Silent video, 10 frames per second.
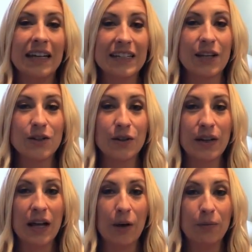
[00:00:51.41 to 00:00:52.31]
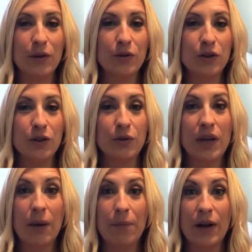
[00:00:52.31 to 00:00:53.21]
It's also going to help you to
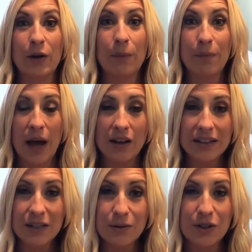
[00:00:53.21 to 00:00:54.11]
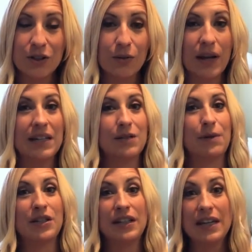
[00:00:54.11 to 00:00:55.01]
get better balance, which is great,
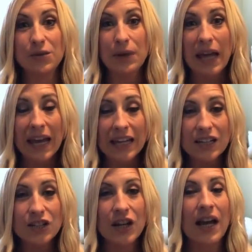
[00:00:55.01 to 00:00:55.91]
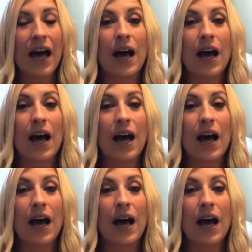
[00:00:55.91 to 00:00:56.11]
especially as we age.